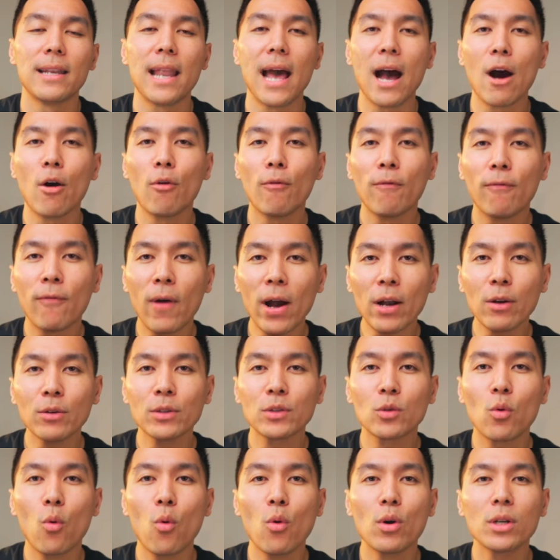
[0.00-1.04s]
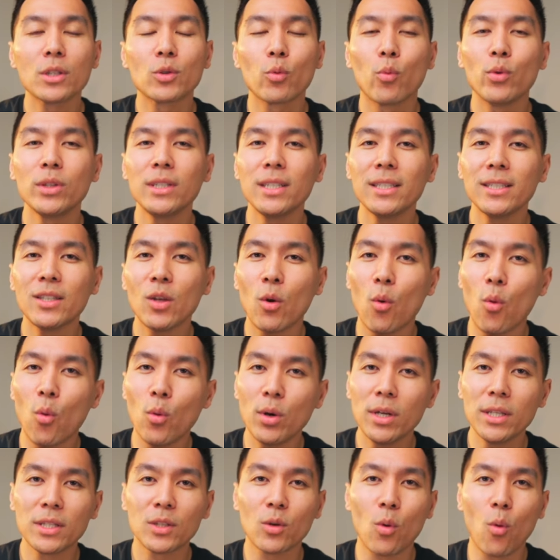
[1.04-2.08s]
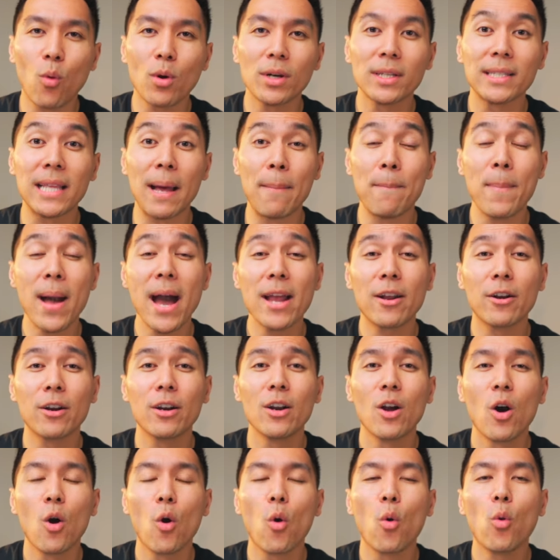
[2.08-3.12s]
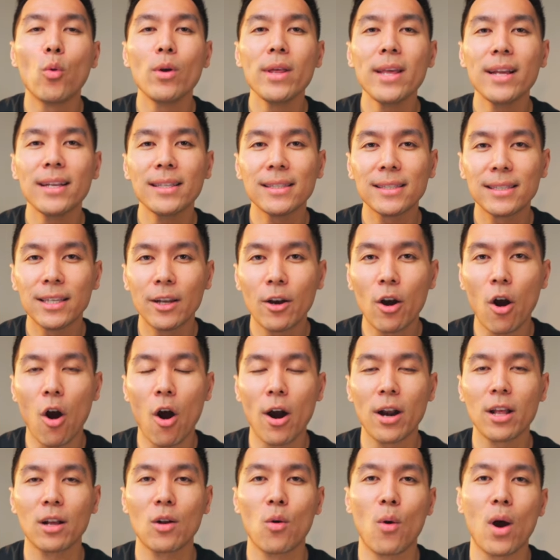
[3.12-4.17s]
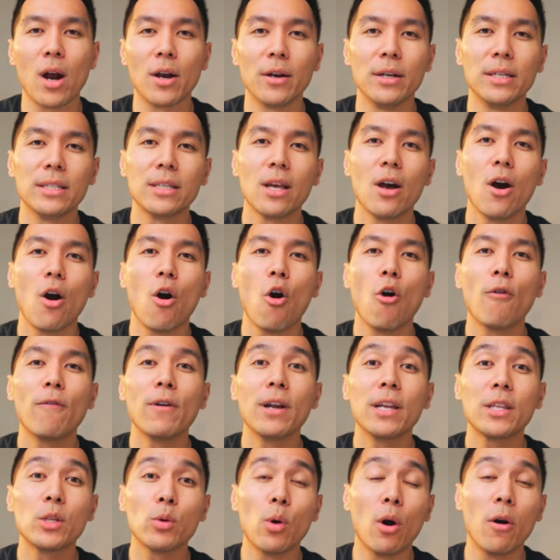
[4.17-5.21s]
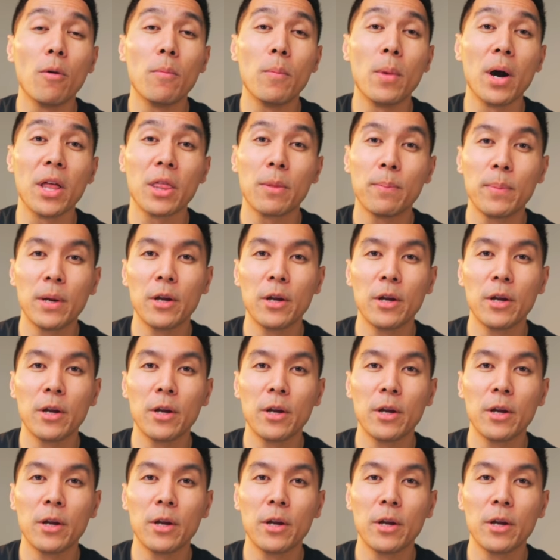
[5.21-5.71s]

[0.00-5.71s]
Now, FICO scores, which is the only scores that matter, only consider hard inquiries over a 12 month